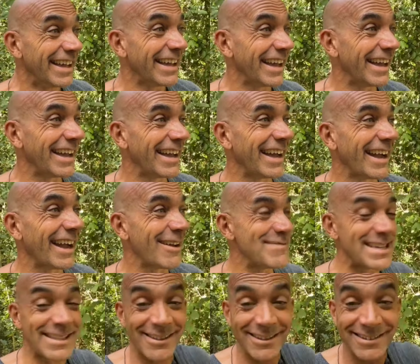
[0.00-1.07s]
I
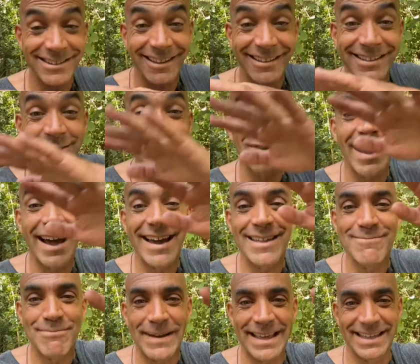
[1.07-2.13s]
mean, a
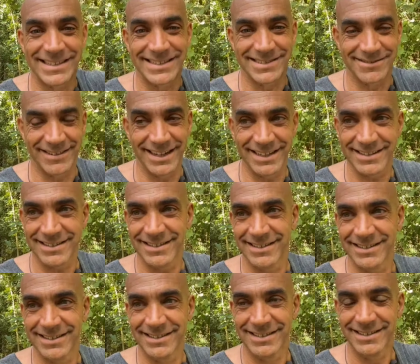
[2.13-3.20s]
divine place, right?
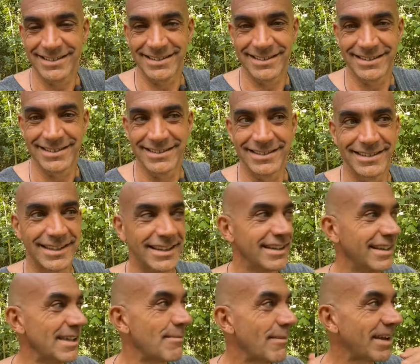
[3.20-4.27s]

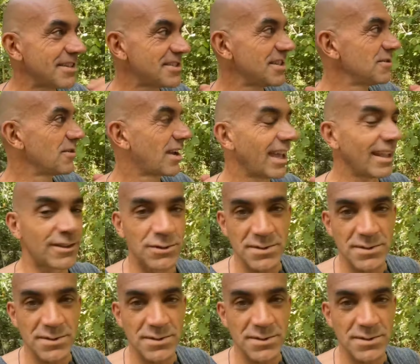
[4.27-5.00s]
Imagine you get to